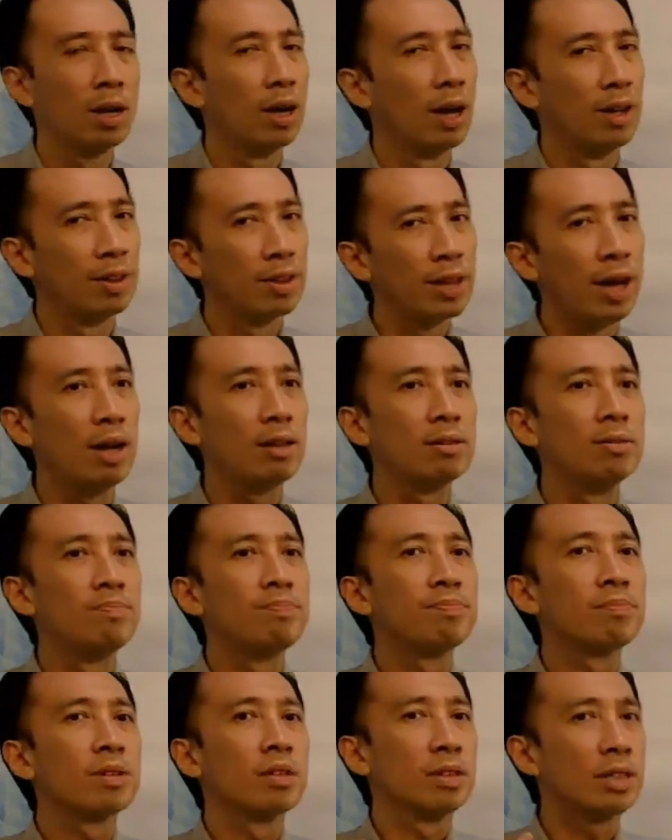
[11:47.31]
and
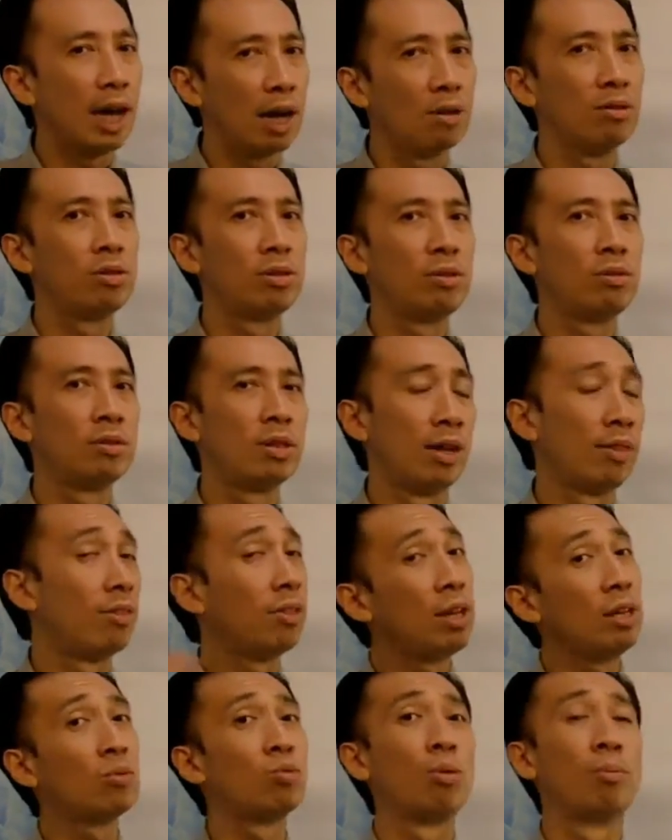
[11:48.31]
that tells you that
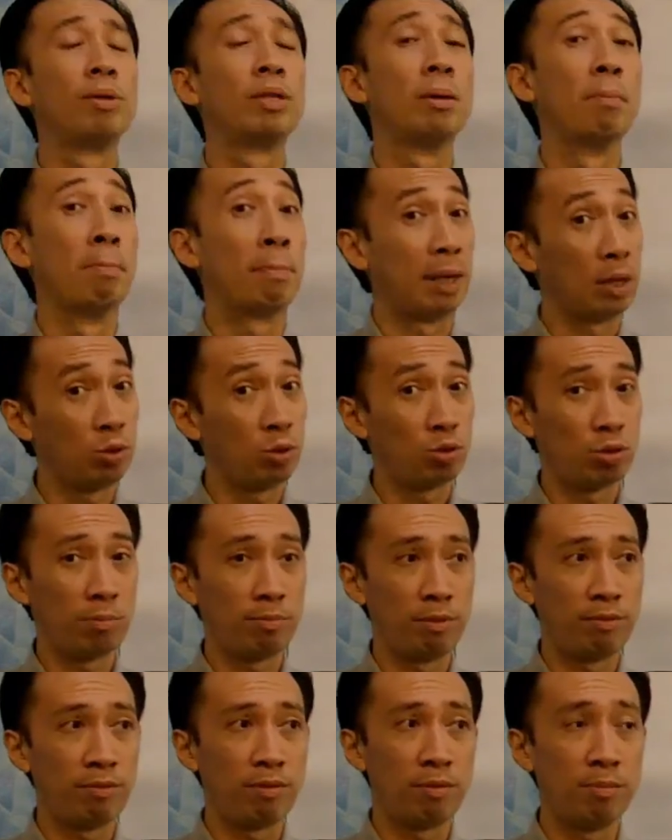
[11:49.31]
this will be the
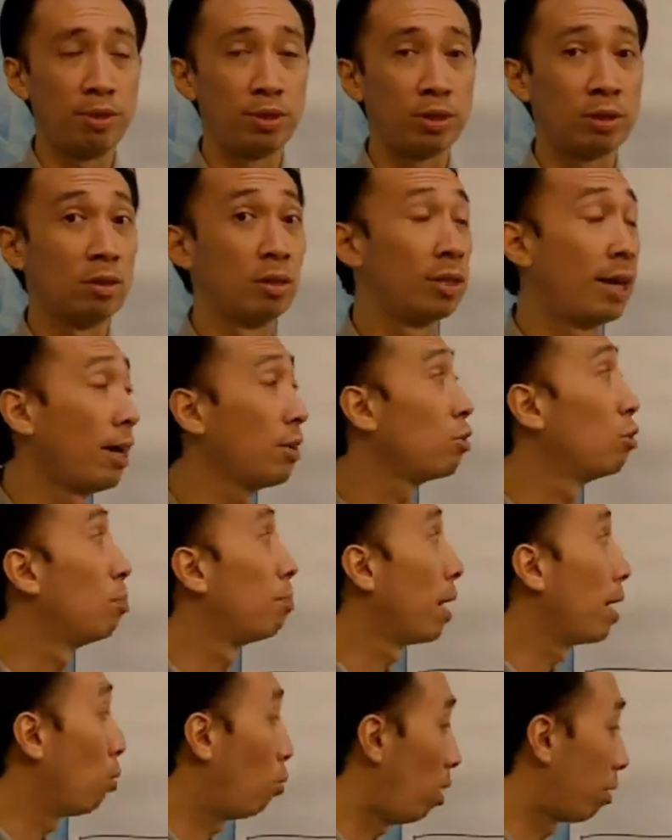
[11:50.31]
mainstream information that you
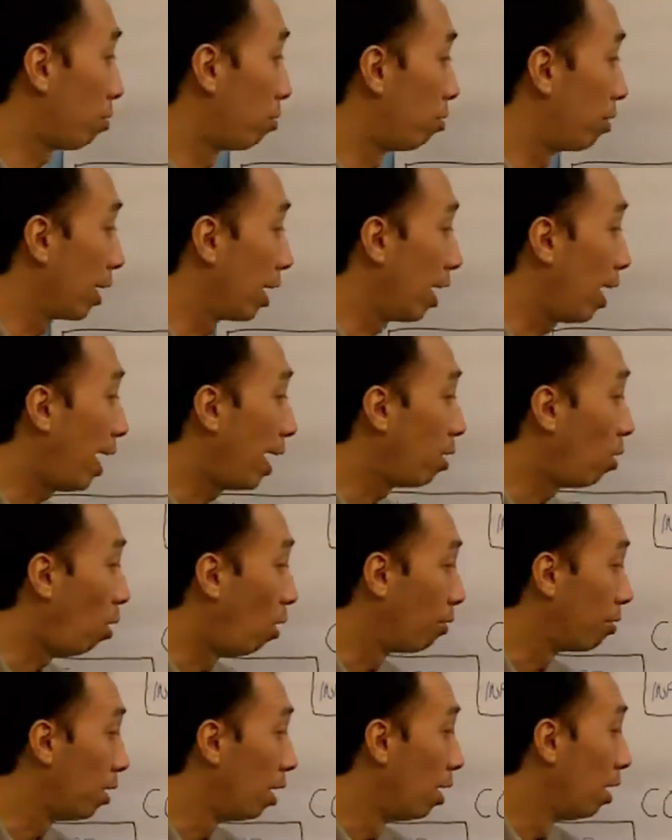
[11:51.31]
might want to rely
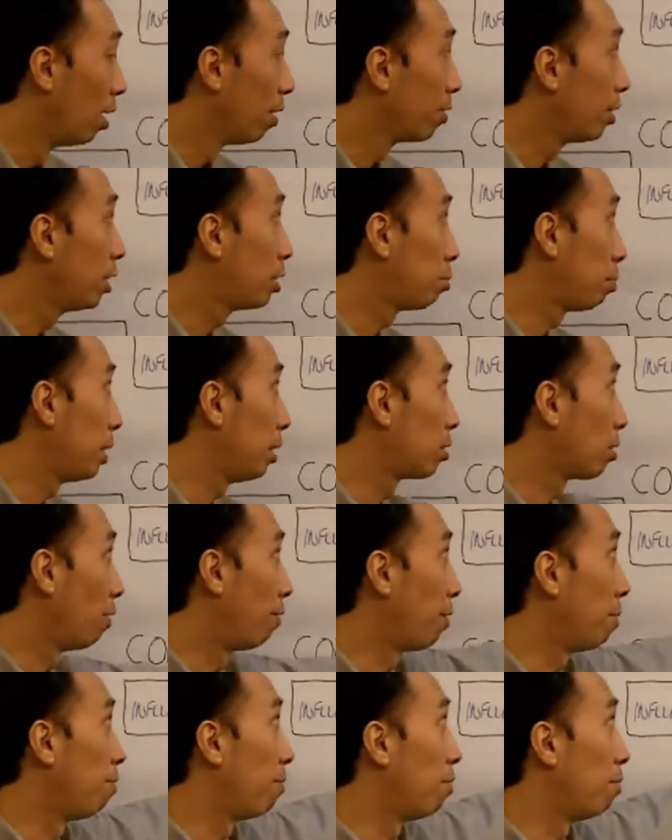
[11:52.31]
on, this piece
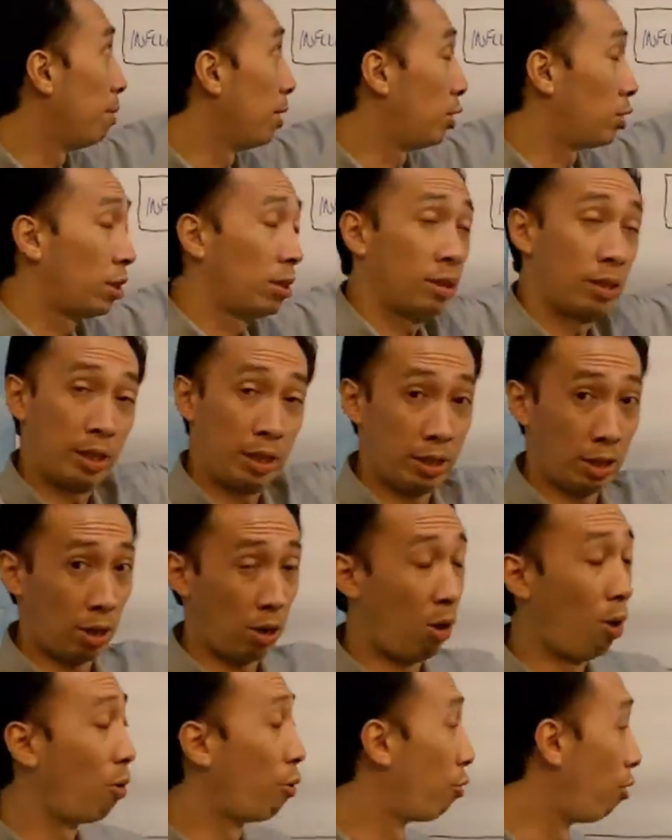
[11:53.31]
of information in the
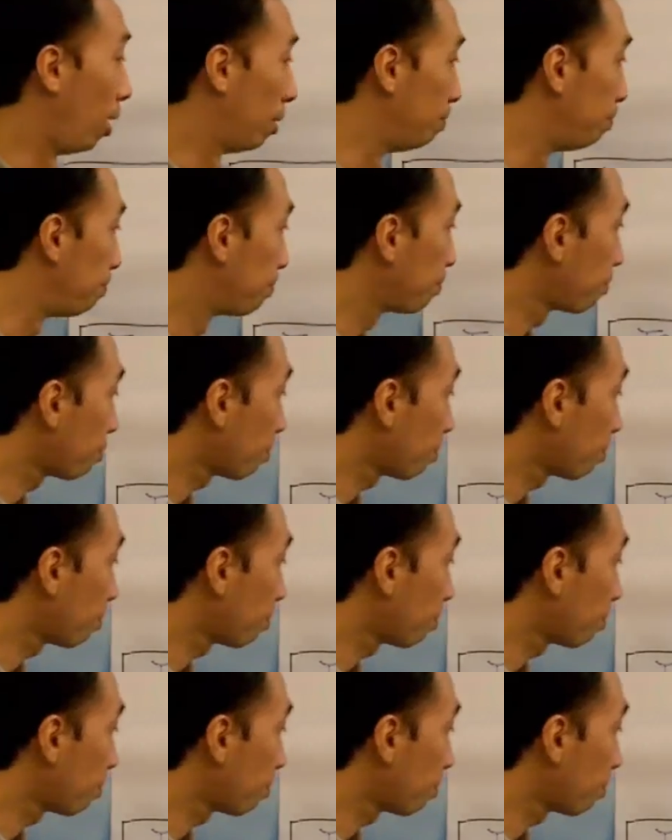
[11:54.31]
long run.